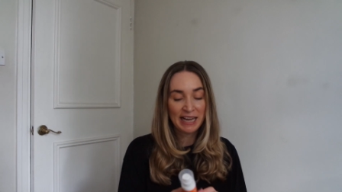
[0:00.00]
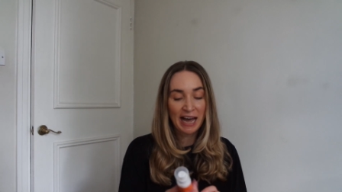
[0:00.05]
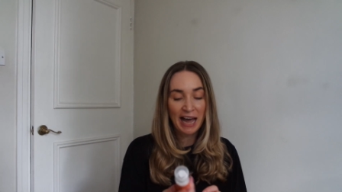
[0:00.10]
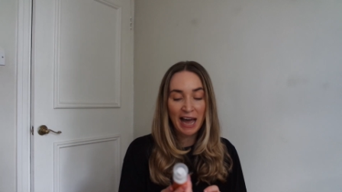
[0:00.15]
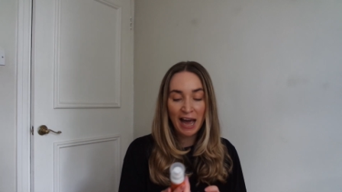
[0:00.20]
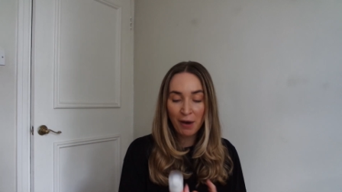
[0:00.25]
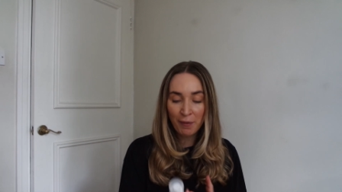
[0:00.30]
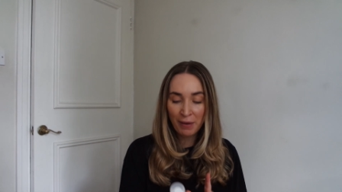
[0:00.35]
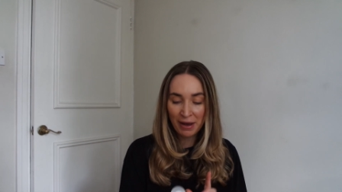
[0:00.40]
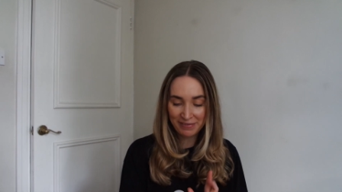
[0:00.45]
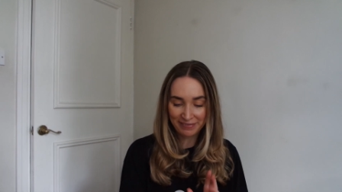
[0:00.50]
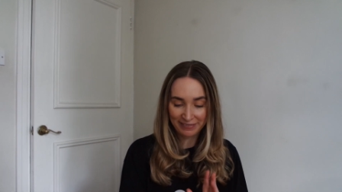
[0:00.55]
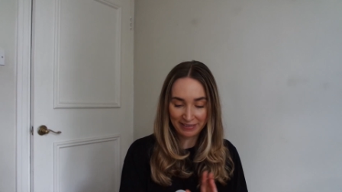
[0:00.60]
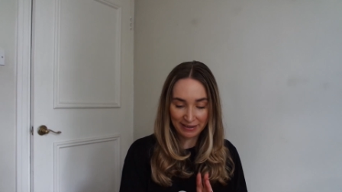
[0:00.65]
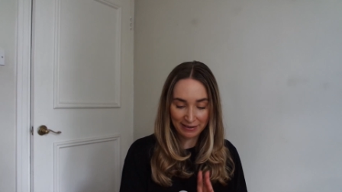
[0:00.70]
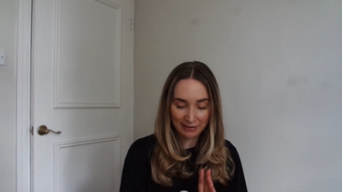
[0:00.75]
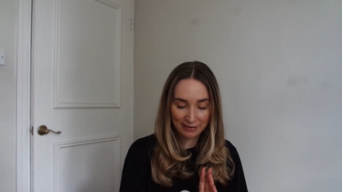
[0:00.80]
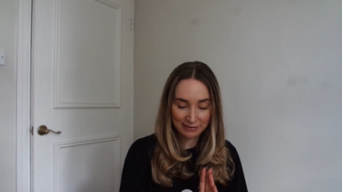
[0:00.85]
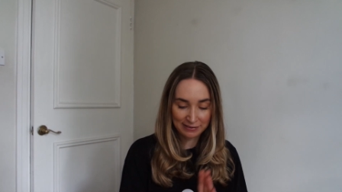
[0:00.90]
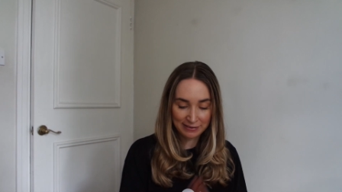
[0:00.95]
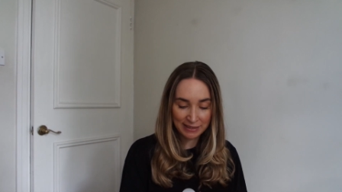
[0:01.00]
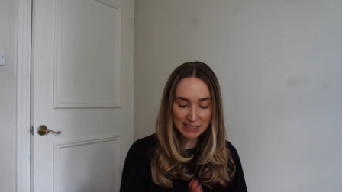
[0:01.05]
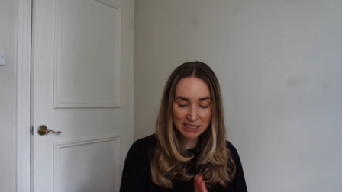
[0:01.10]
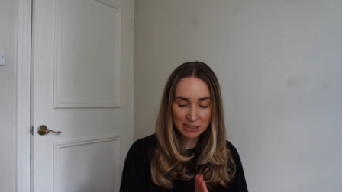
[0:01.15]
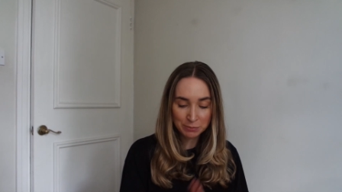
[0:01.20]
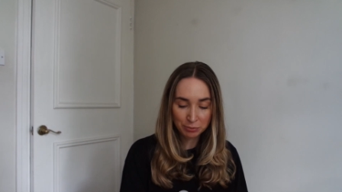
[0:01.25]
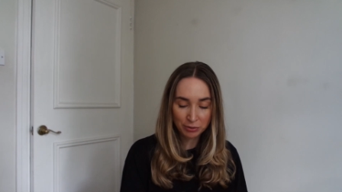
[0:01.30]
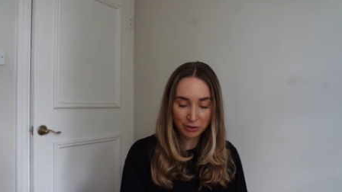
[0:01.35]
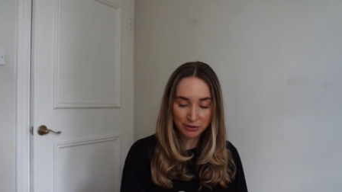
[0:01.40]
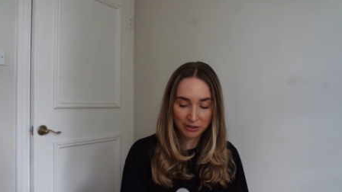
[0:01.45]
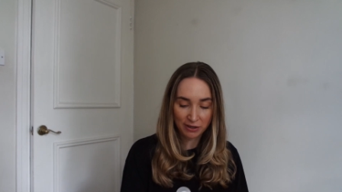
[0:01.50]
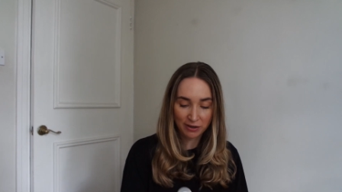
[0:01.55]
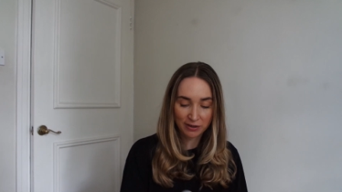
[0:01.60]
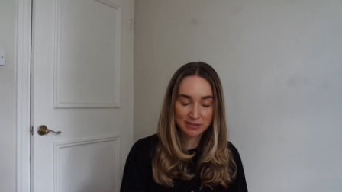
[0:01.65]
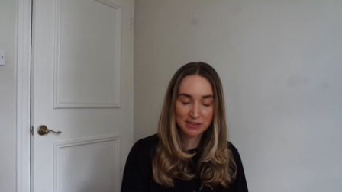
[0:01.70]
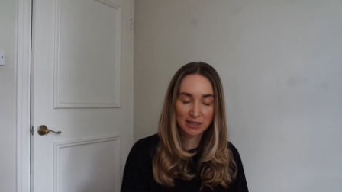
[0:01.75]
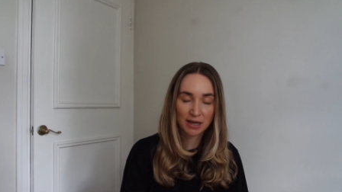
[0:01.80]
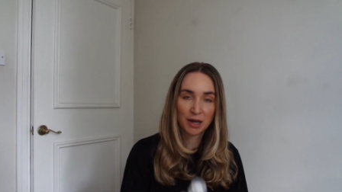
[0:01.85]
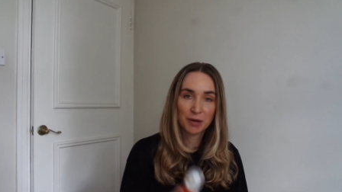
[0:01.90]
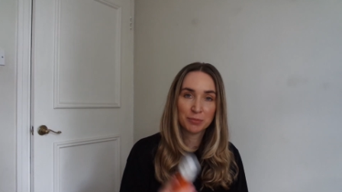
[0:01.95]
However, this
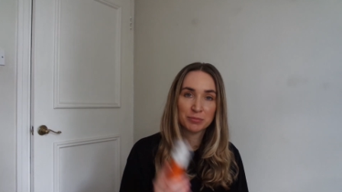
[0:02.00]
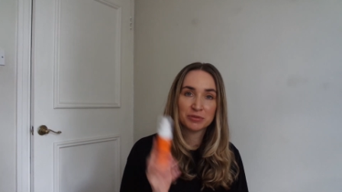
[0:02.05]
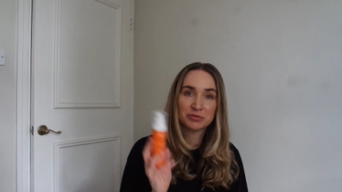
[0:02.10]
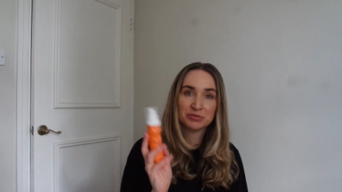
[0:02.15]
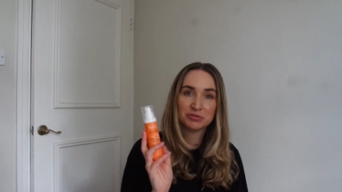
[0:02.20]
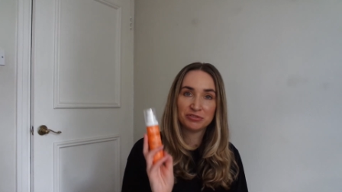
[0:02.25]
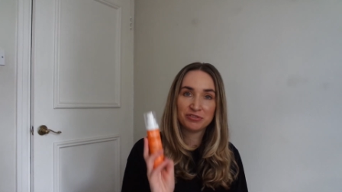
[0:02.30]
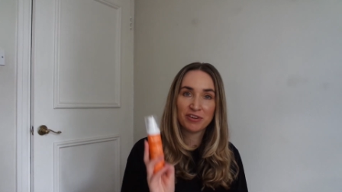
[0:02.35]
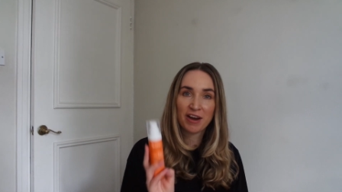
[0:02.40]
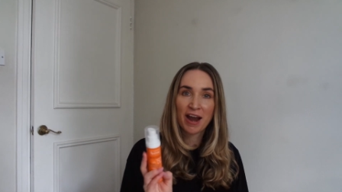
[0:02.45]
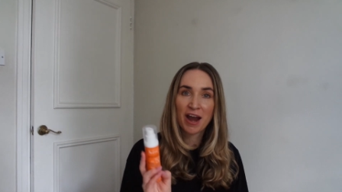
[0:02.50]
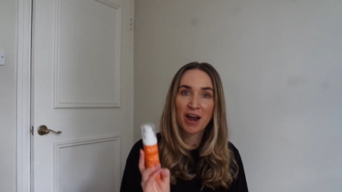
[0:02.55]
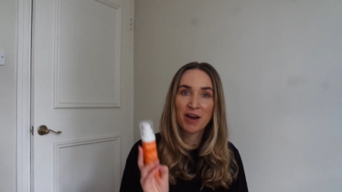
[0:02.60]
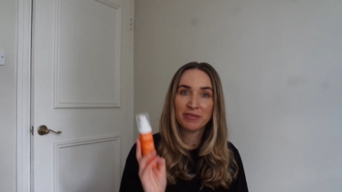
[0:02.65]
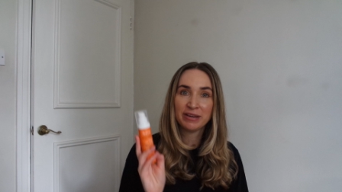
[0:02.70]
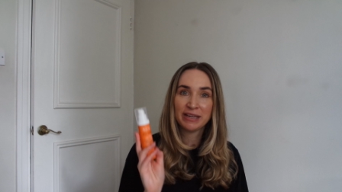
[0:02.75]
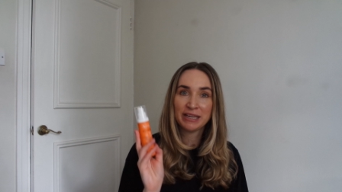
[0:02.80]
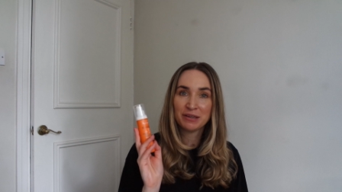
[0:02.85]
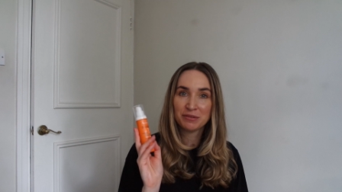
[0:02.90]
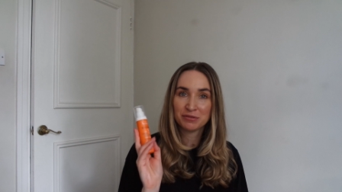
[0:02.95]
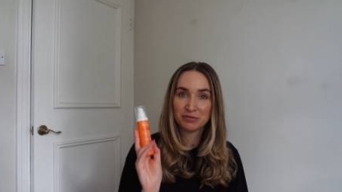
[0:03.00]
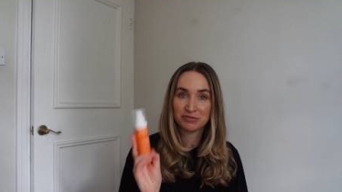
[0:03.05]
product I'm very,